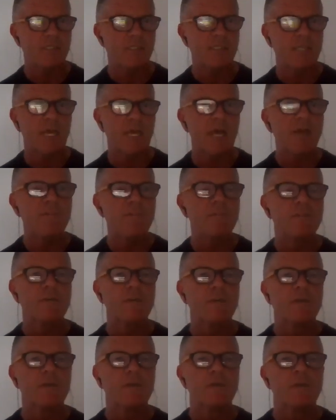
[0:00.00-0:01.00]
staff
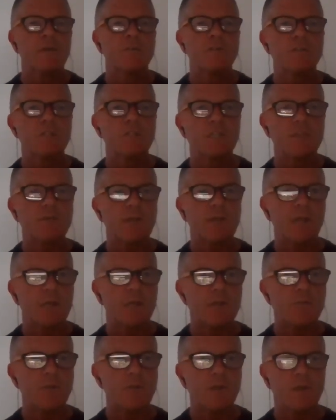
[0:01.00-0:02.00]
to deliver
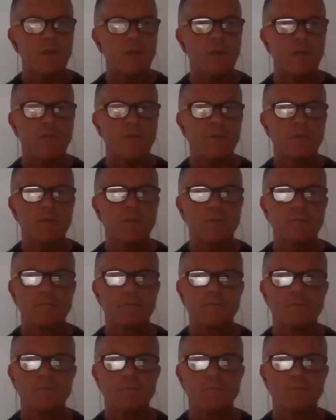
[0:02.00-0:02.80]
those programs.